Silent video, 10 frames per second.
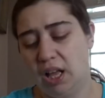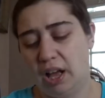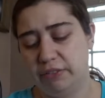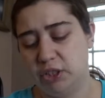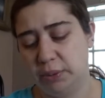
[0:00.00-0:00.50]

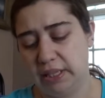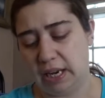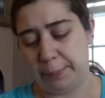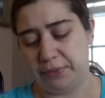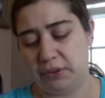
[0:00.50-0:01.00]
of doing an
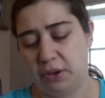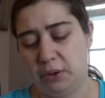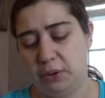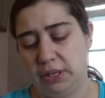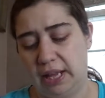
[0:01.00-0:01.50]

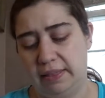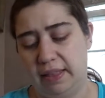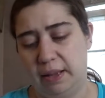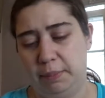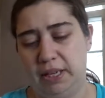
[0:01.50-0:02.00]
episode and
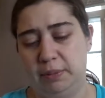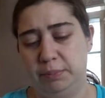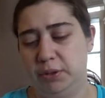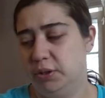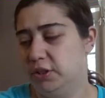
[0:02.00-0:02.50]
then my
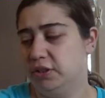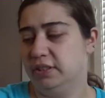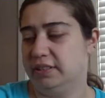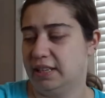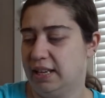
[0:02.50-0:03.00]
computer
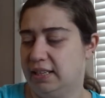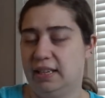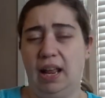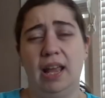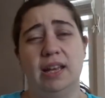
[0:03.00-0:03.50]
decided
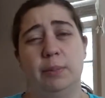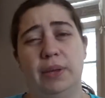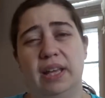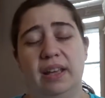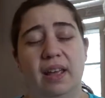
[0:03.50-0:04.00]
it hated
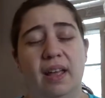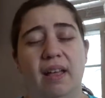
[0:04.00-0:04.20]
me.